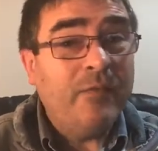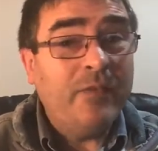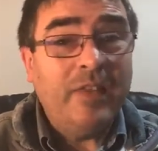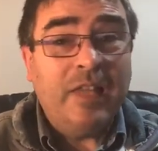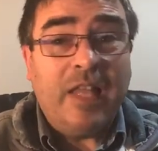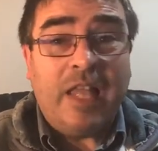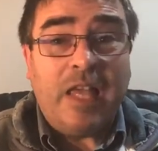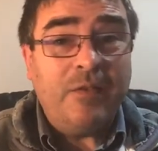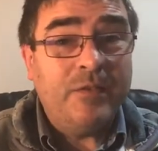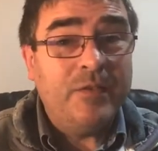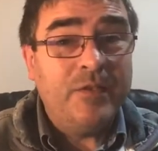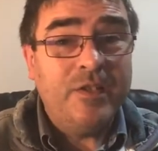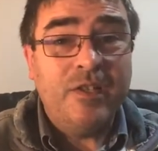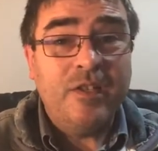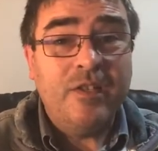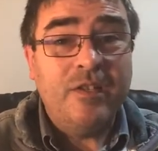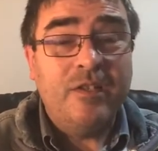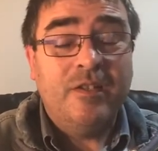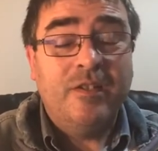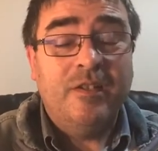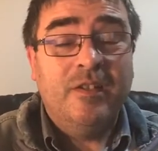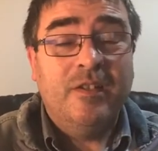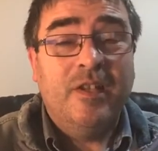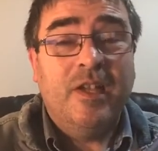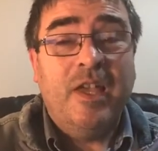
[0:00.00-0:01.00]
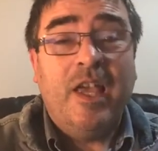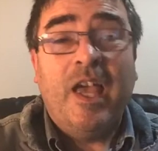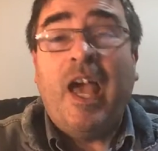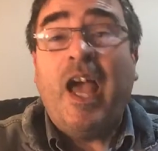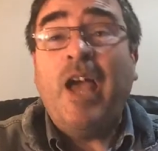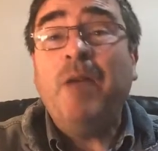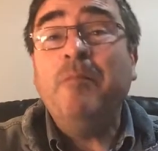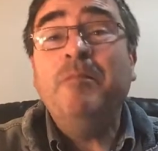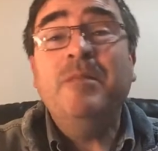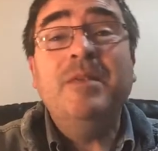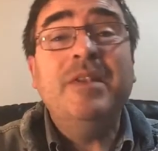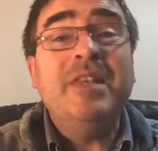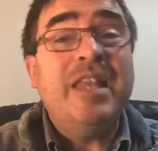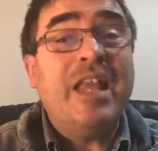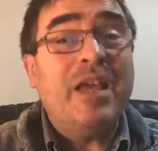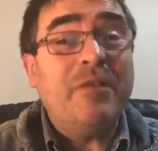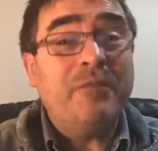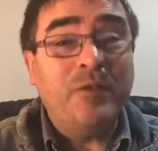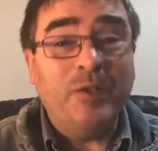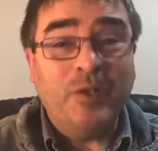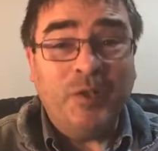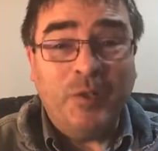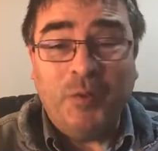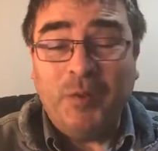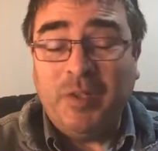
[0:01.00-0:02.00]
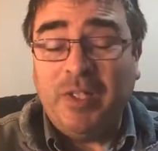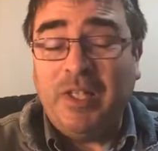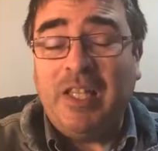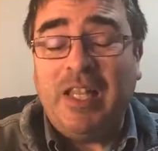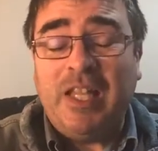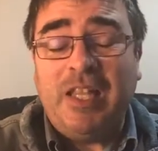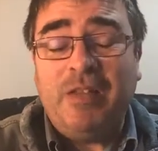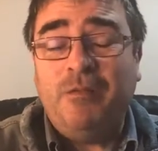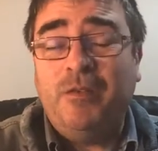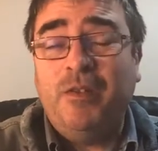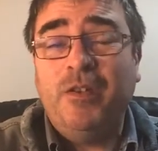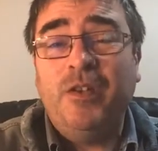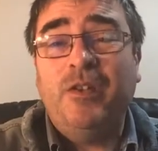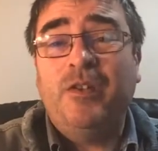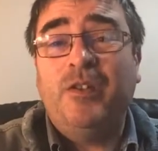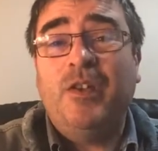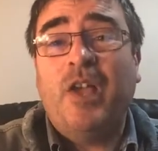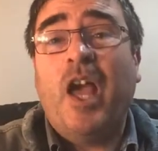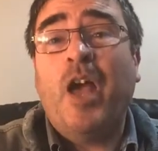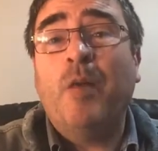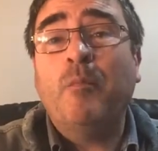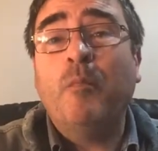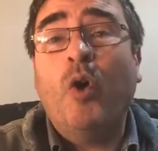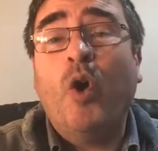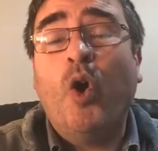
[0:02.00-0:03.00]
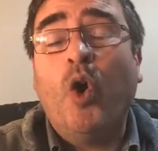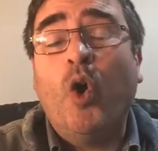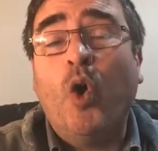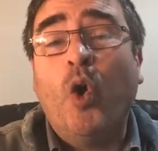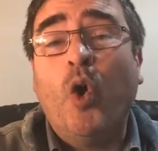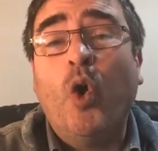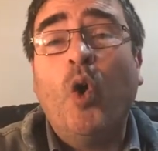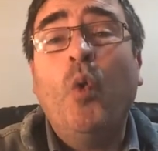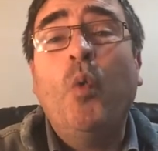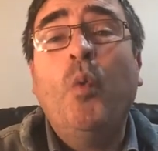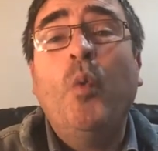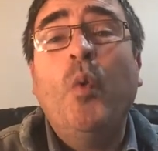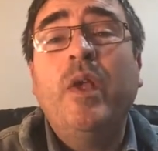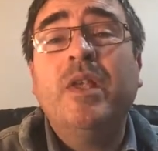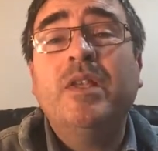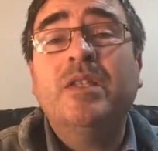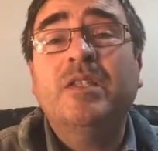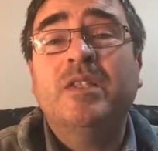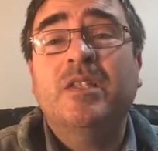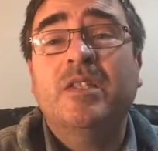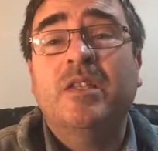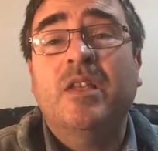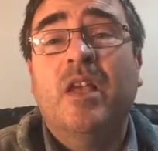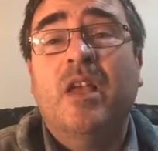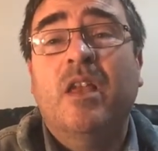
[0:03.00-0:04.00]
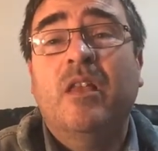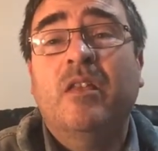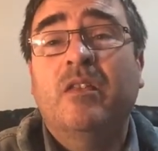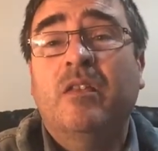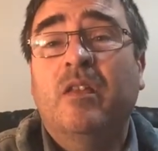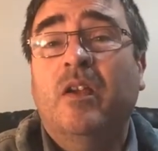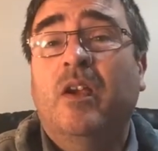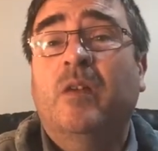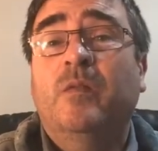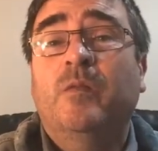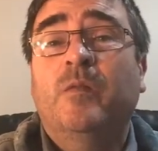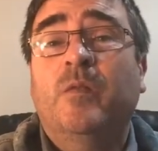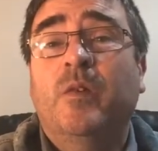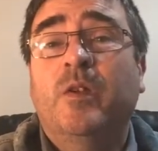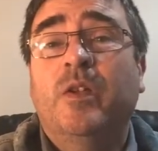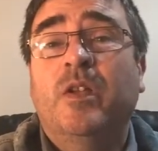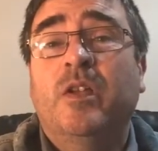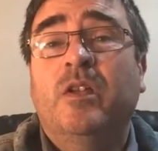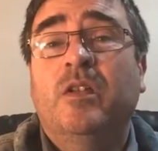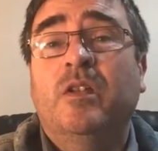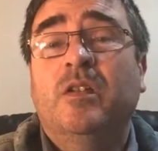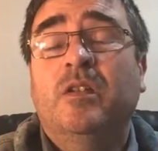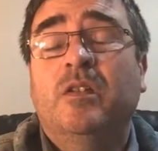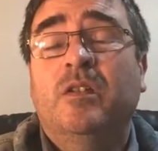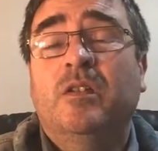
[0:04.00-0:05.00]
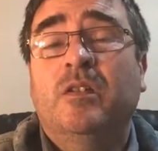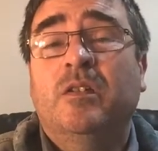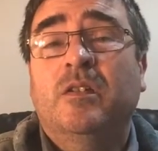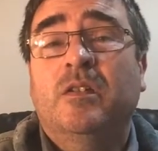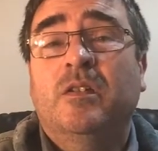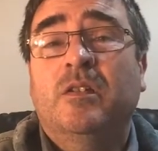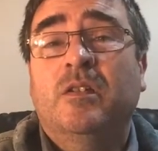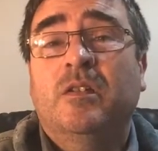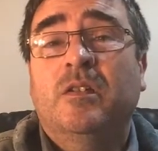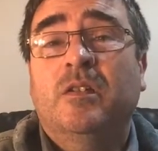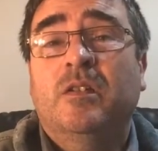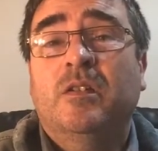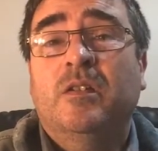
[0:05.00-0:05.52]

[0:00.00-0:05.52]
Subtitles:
I haven't left you. I'm never going to leave you. I'm always there for you.